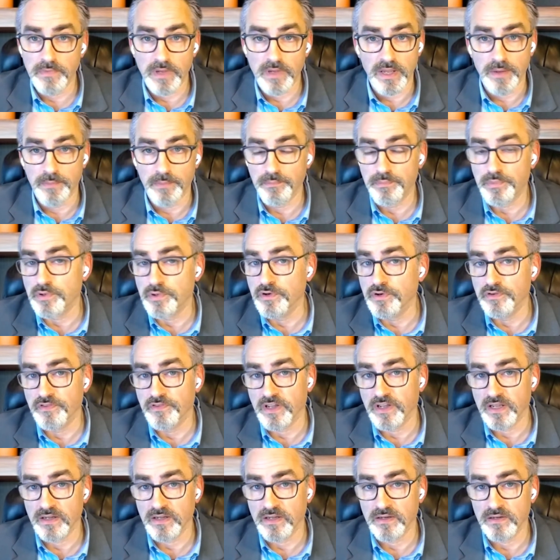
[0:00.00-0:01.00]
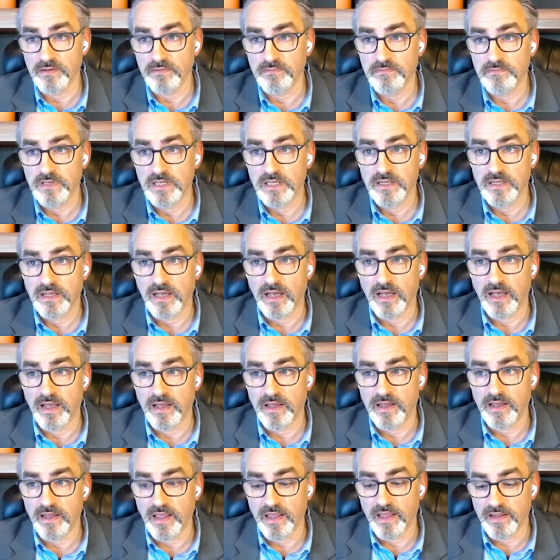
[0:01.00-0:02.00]
improving
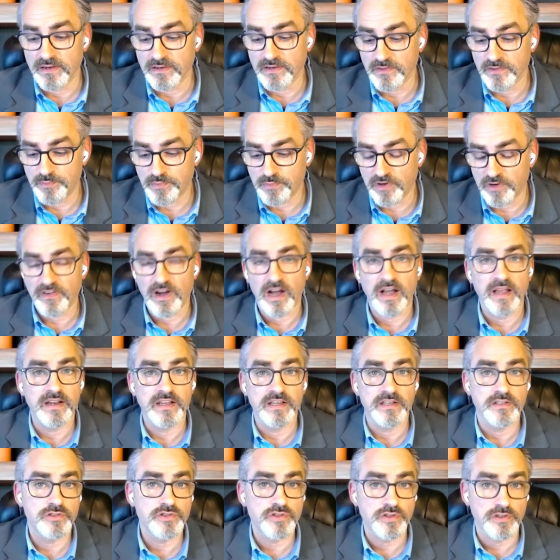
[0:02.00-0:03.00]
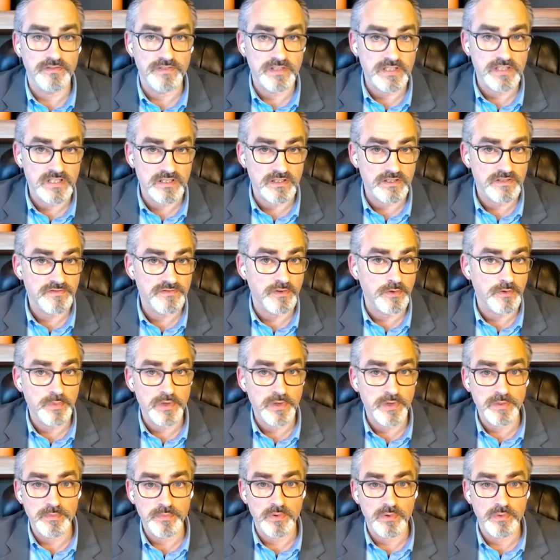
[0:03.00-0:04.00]
and providing services for
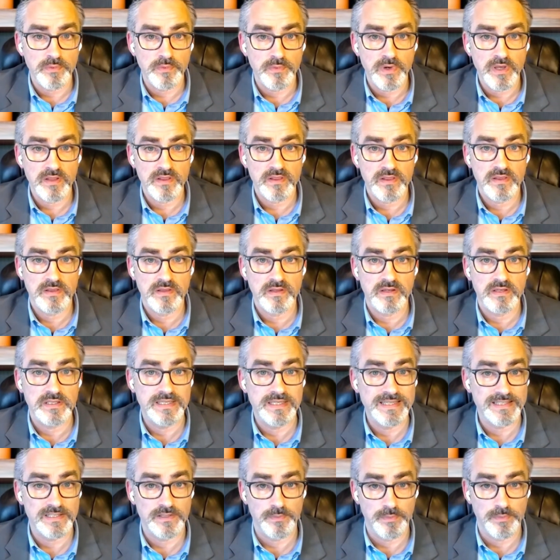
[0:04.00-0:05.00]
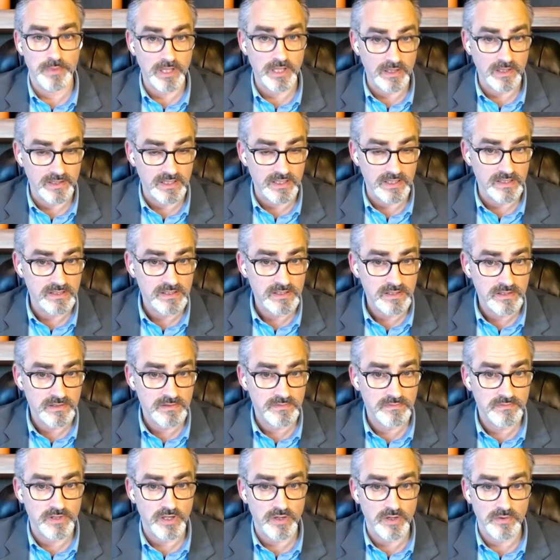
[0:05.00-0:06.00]
people with
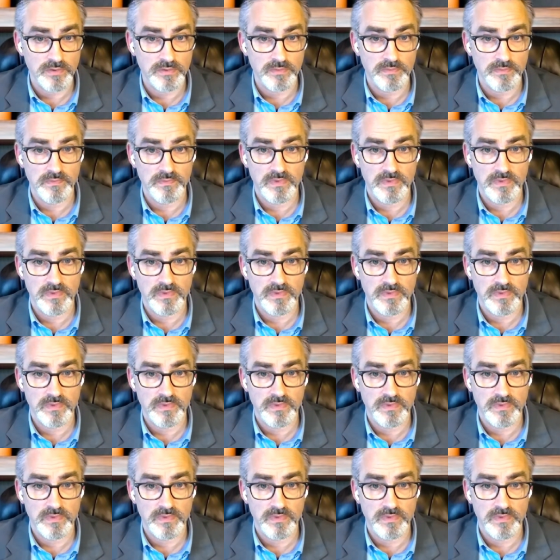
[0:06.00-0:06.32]
disabilities. So